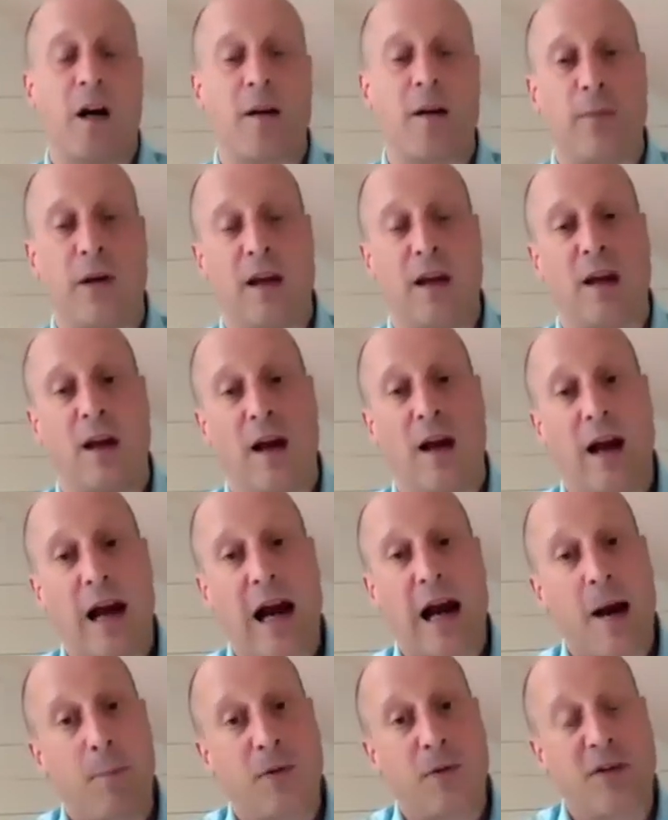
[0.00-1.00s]
be
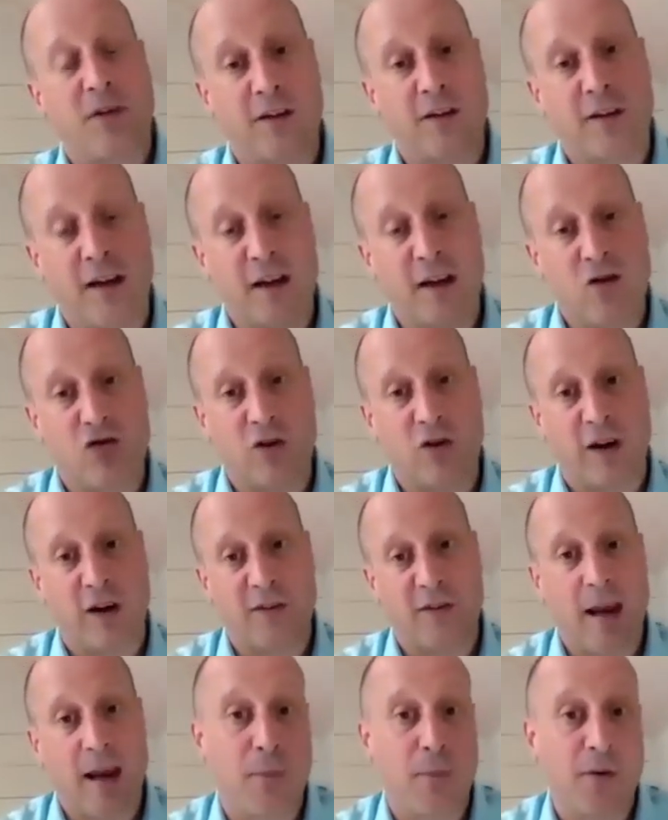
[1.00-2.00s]
appetite and
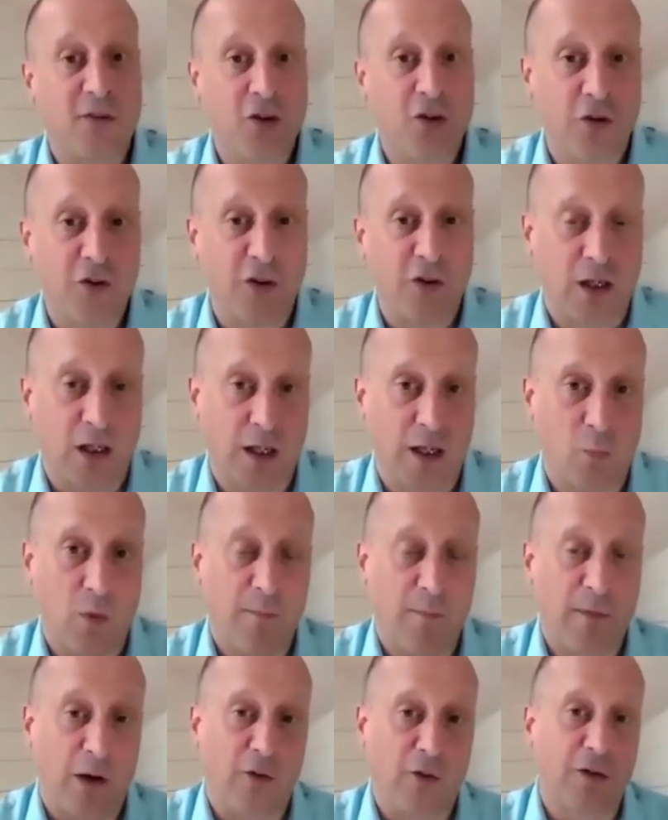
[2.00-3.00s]
interest episodically
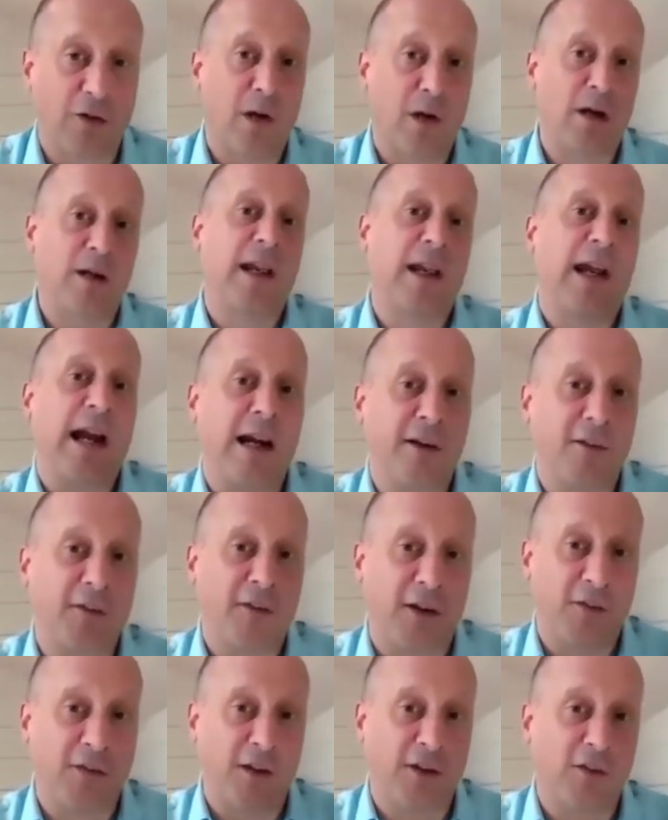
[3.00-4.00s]
when there was a market
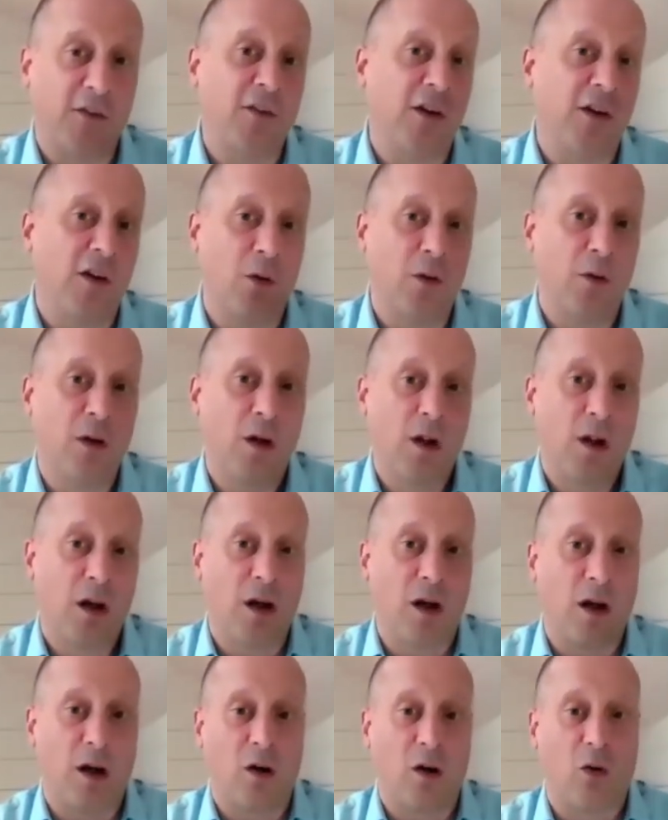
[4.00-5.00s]
access issue
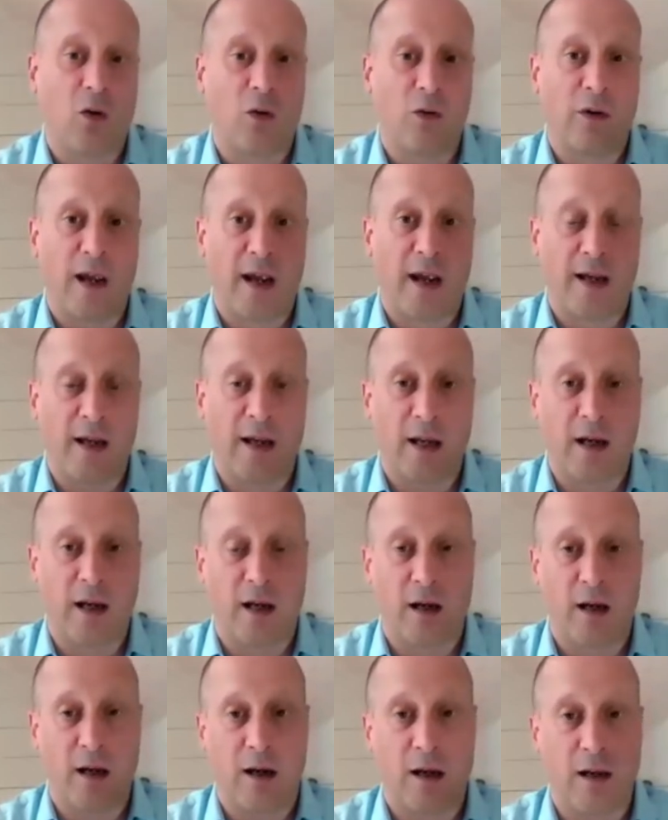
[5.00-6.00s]
or a
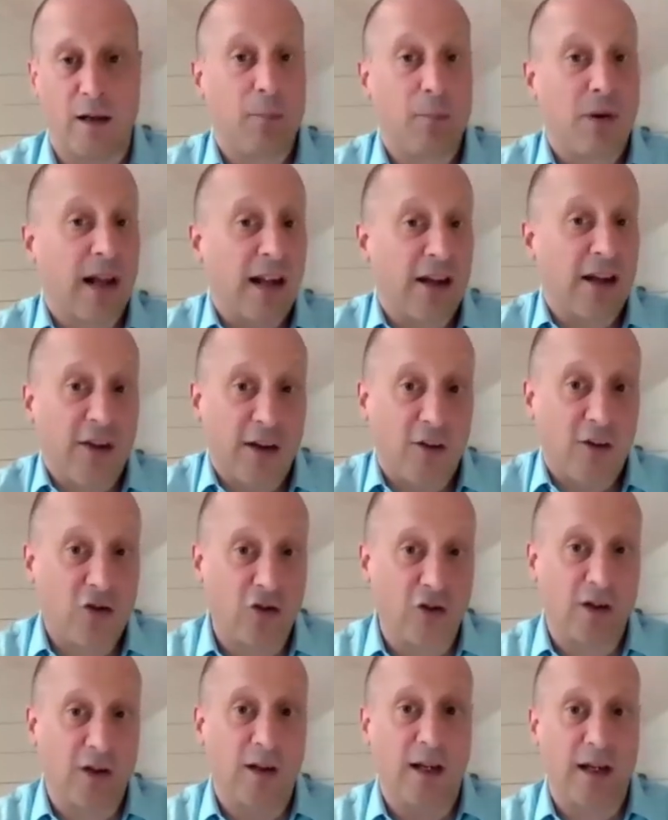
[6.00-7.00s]

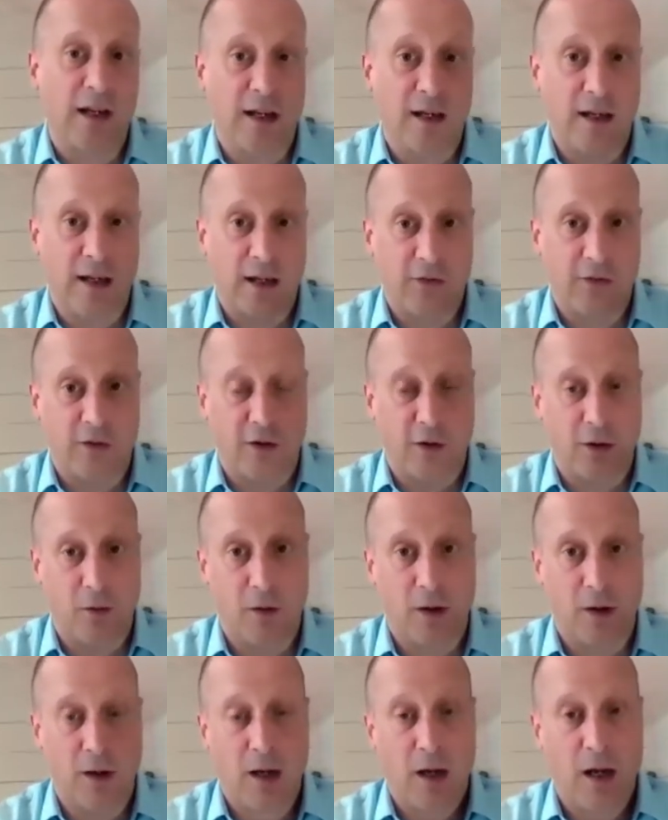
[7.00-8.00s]
liberalization
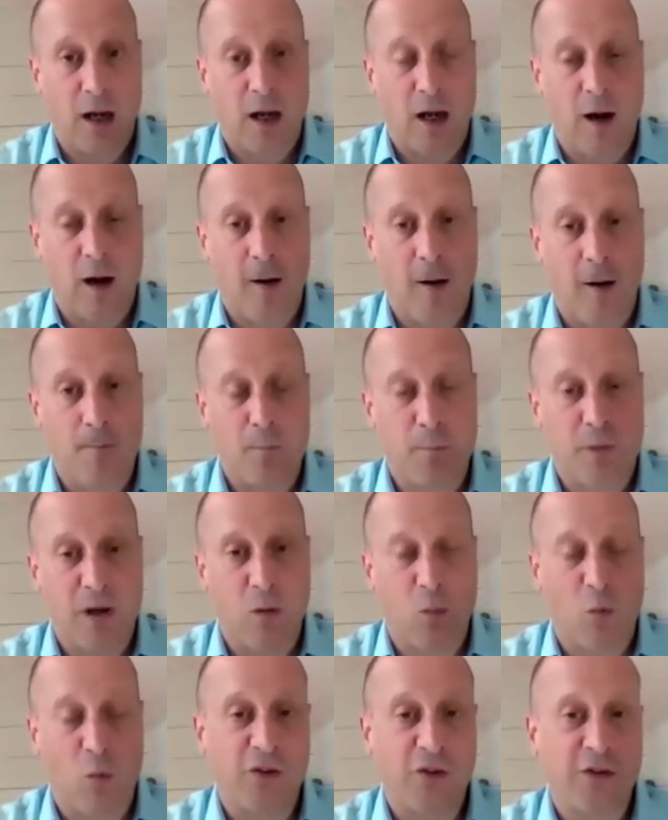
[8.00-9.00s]
issue, but
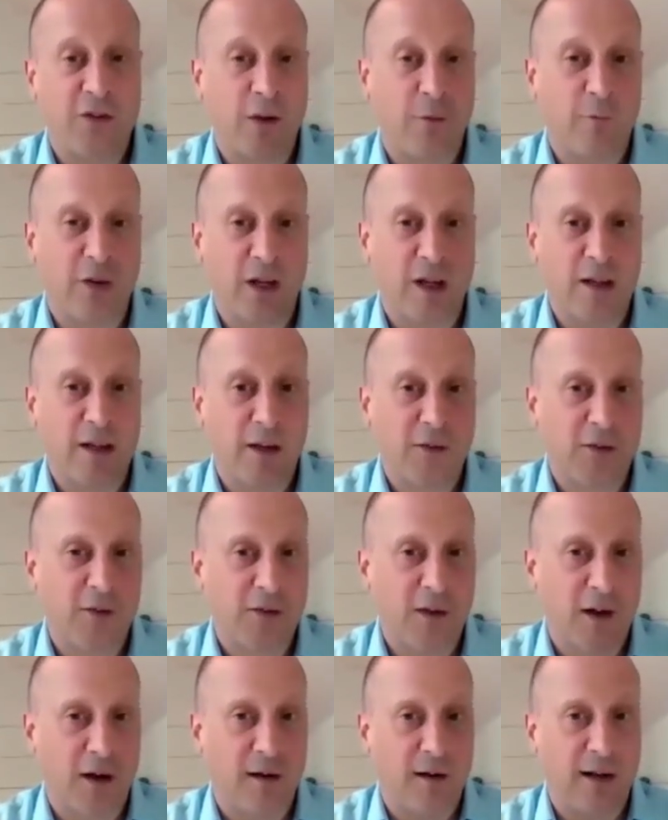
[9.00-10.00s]
it wasn't something that
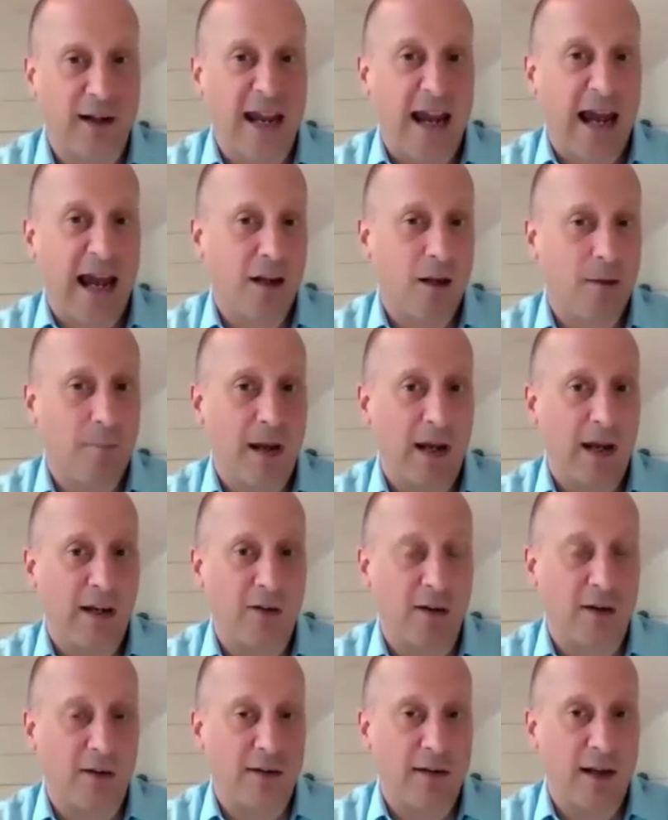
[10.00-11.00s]
necessarily
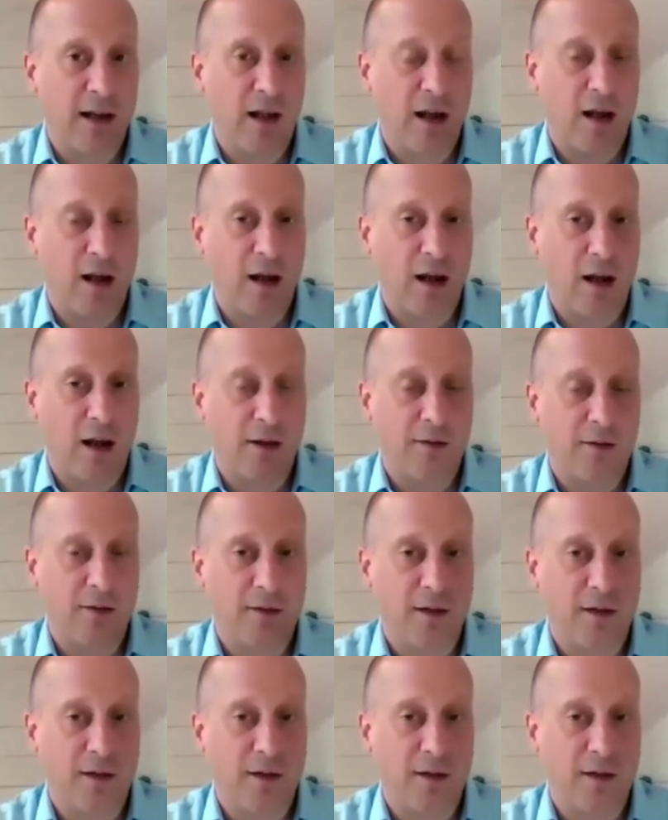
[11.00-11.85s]
animated and